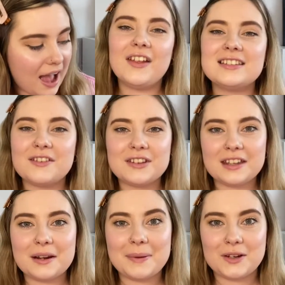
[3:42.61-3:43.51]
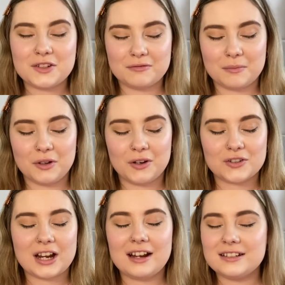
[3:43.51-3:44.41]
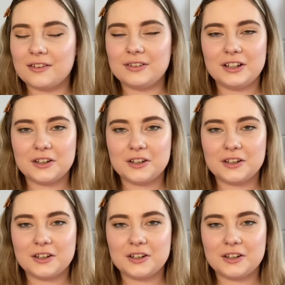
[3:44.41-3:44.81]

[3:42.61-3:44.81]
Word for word: That's everything I picked up from Lush. I definitely